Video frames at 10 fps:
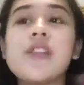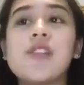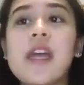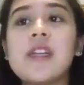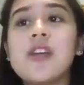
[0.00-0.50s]

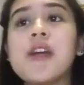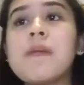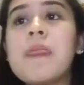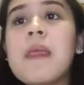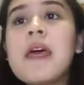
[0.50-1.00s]

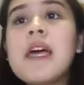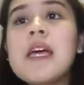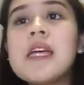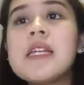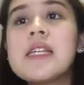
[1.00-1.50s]
educator,
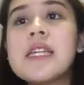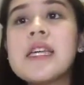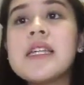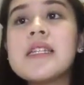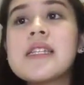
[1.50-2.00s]

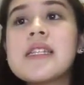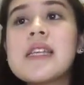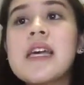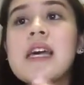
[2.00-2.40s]
since